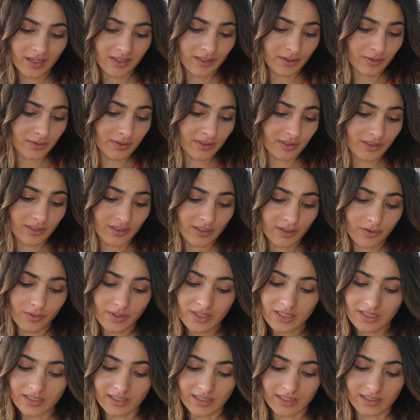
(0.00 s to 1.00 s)
those are
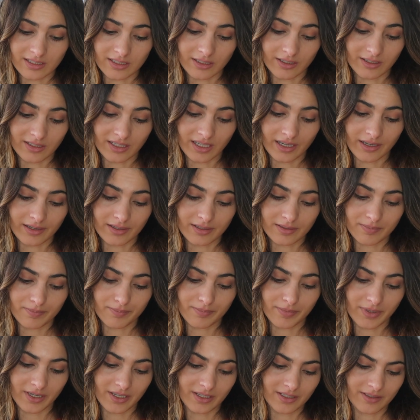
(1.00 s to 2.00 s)
crystals on there,
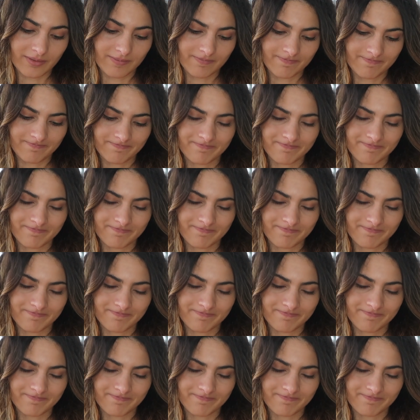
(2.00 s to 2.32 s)
but